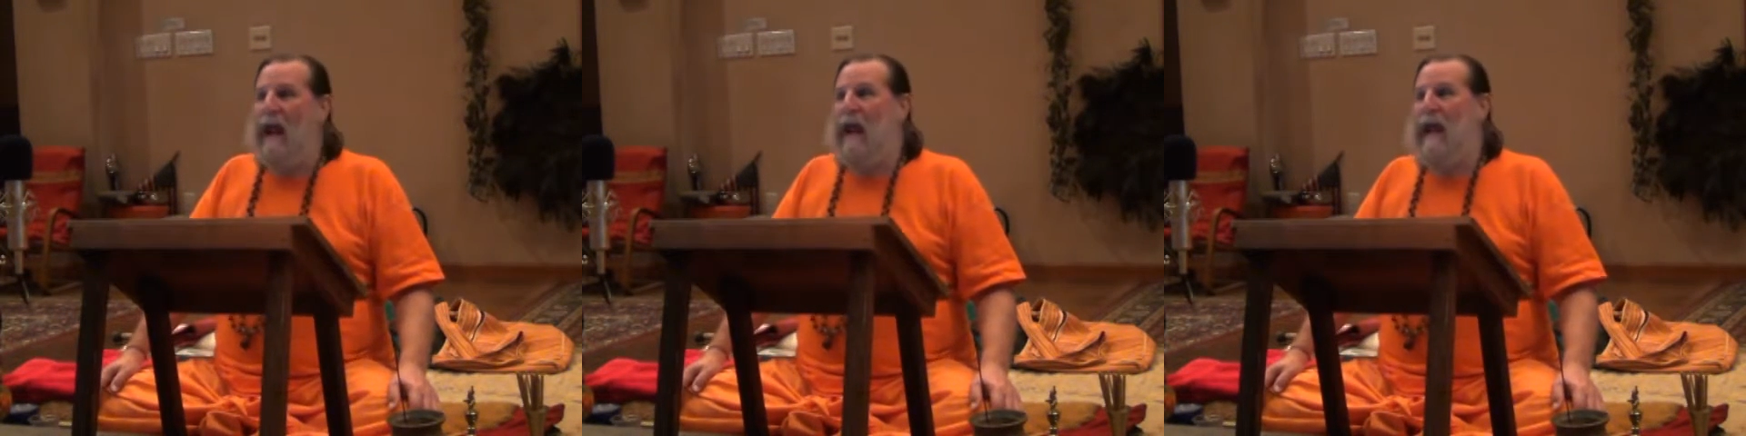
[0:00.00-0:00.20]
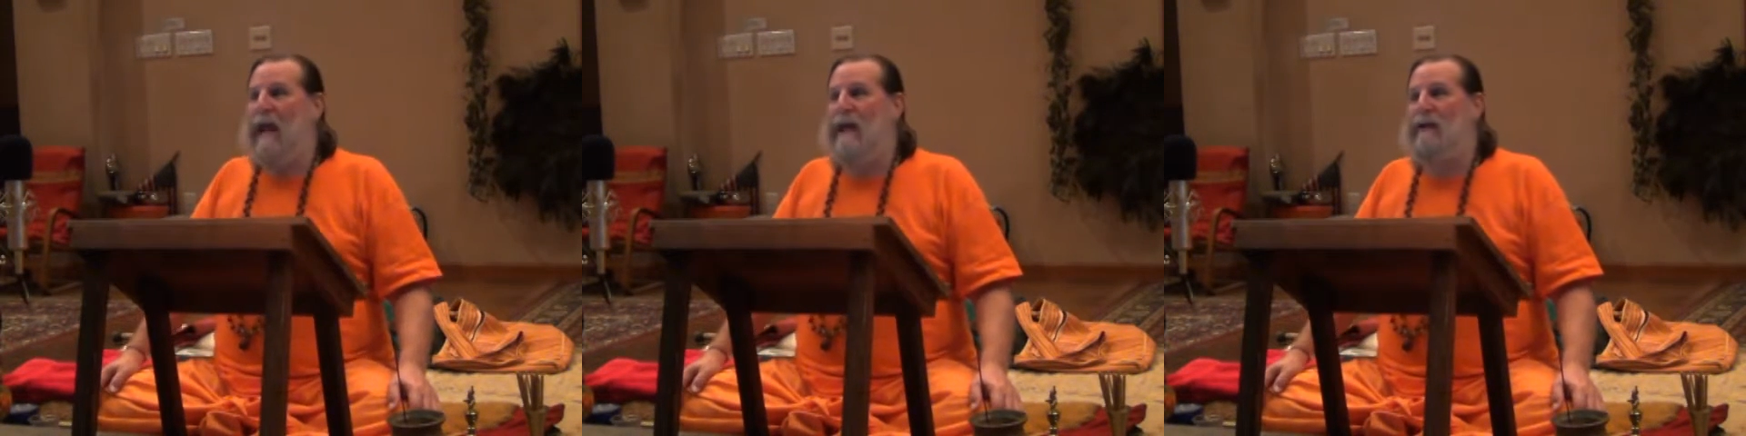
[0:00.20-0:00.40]

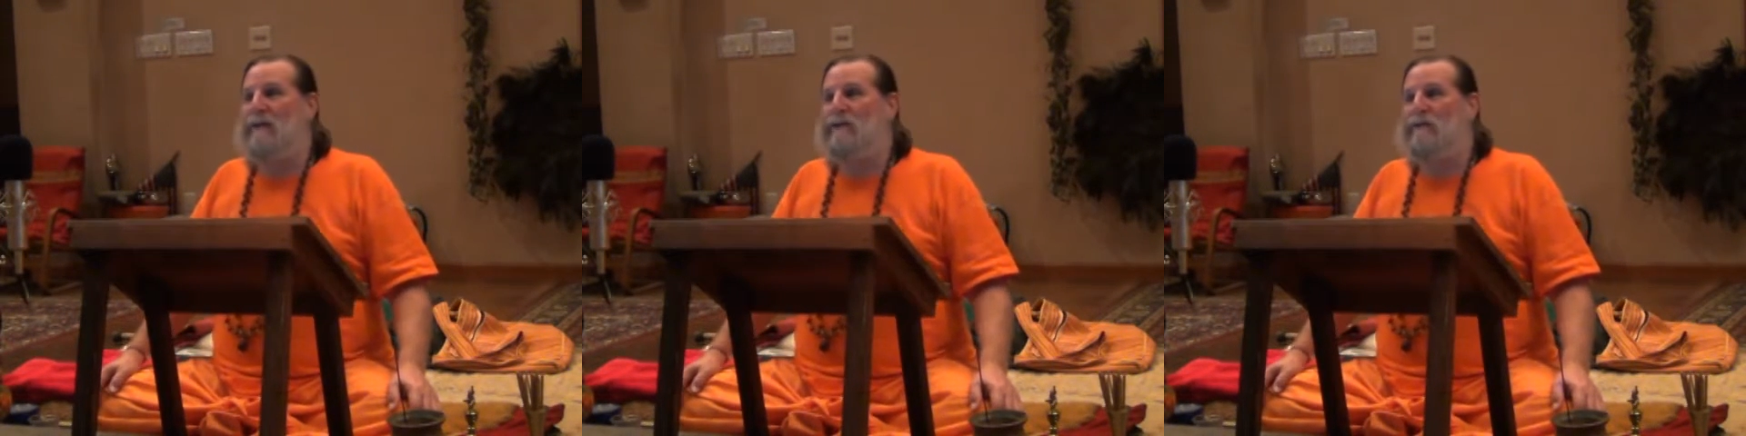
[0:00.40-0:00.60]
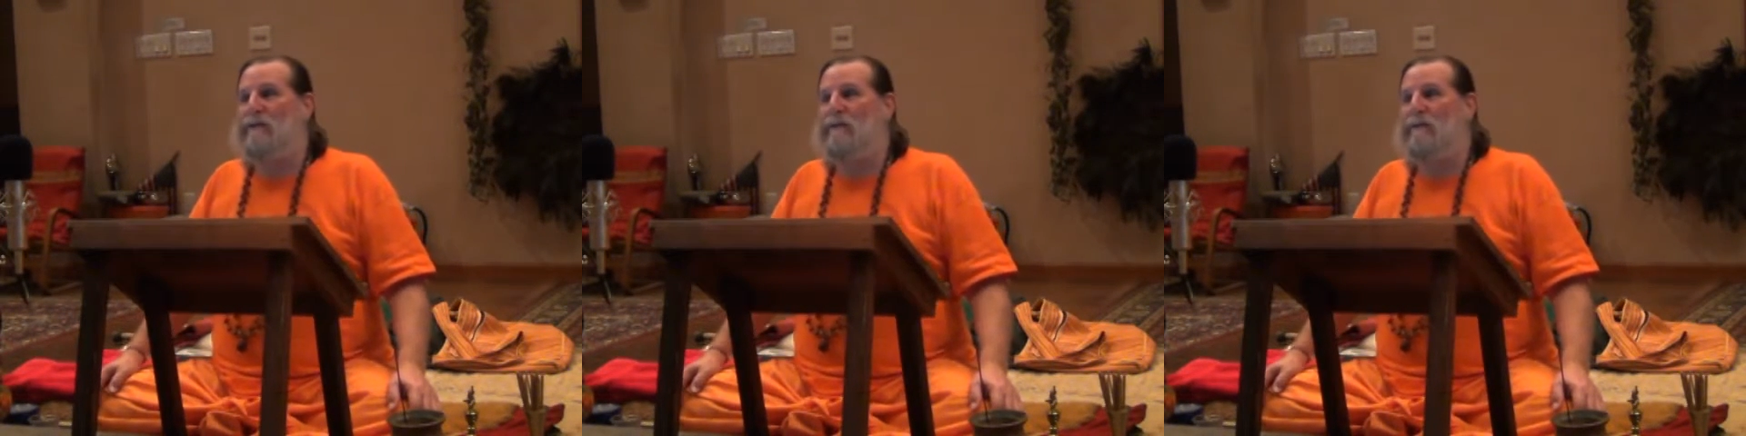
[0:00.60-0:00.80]

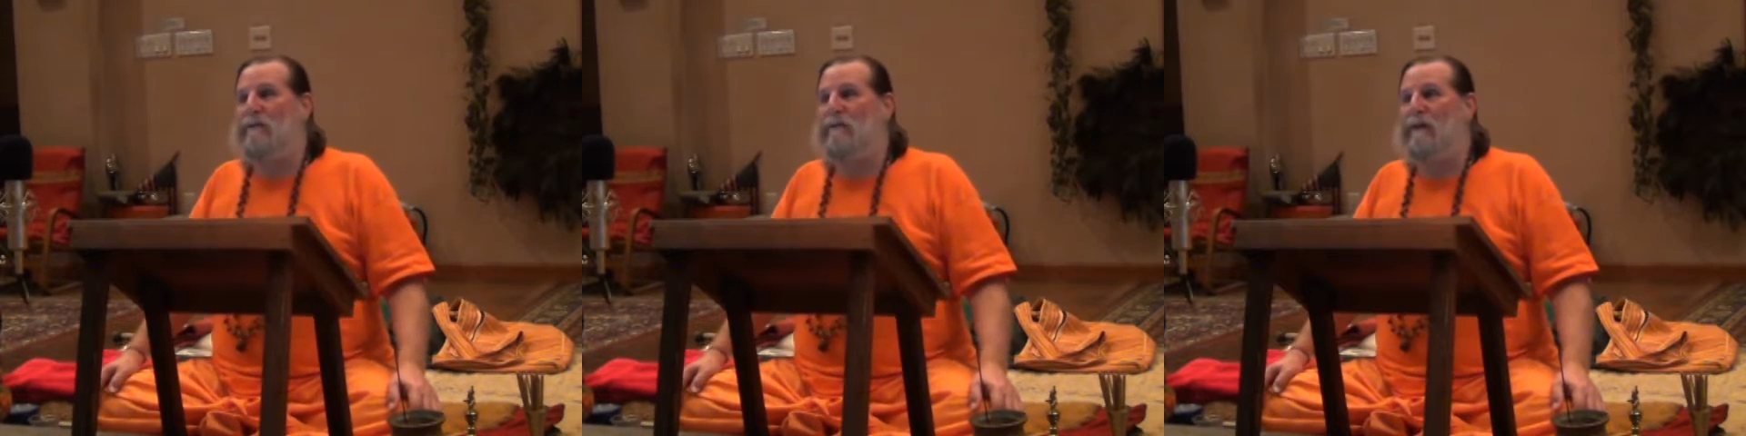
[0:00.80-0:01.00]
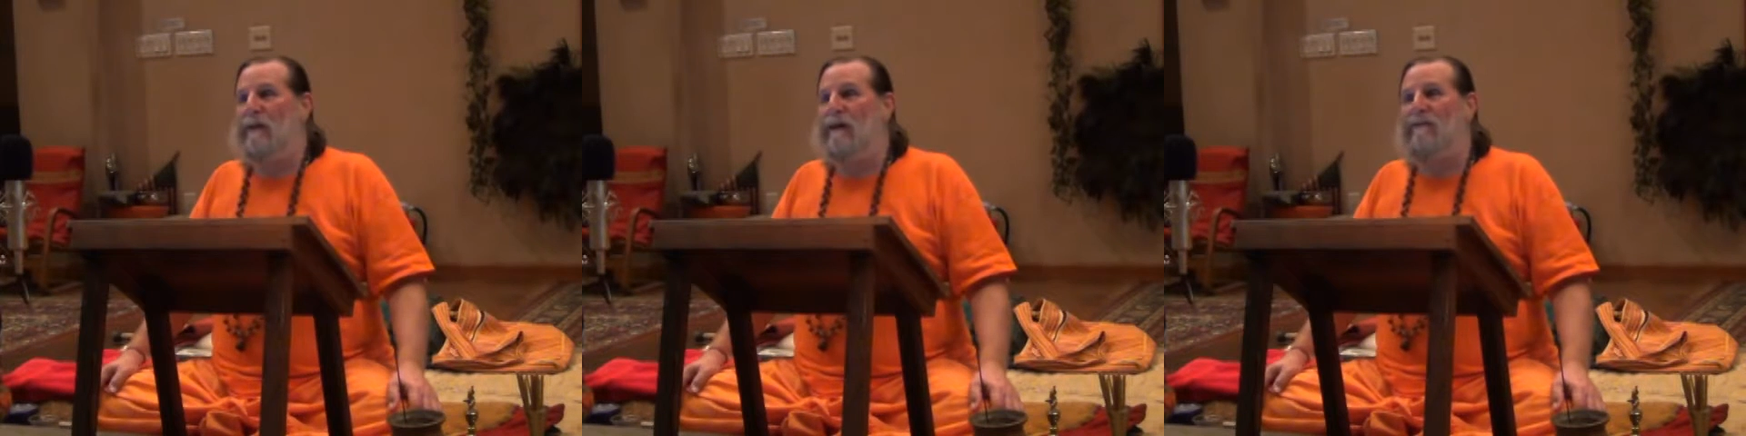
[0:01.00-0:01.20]
is,
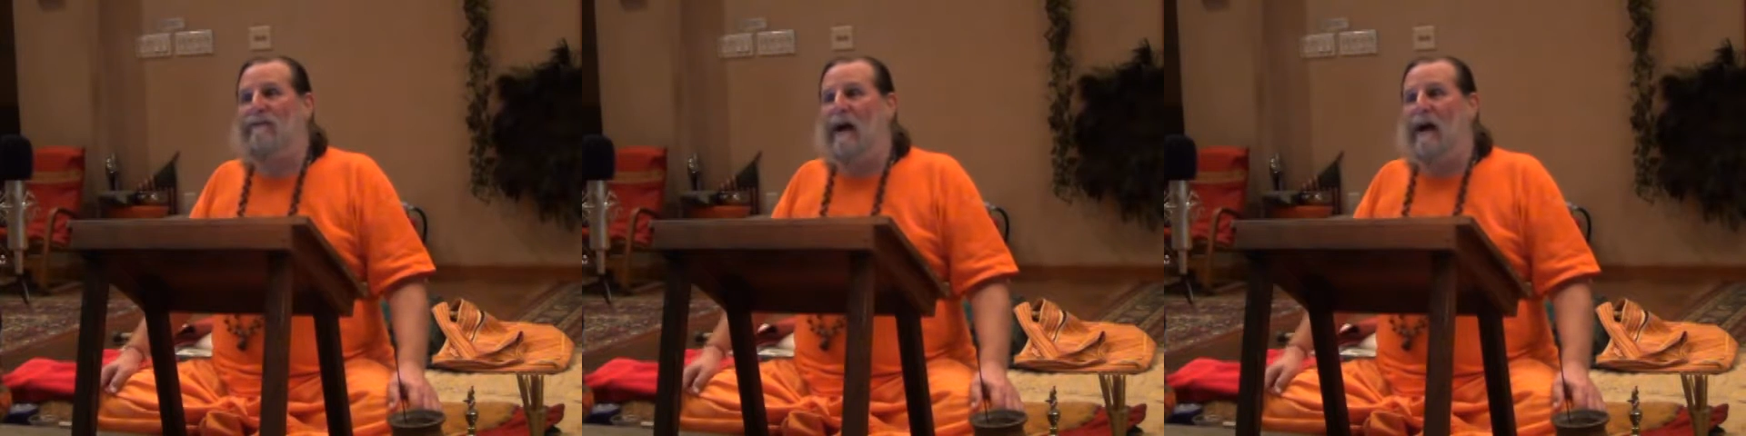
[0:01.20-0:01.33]
if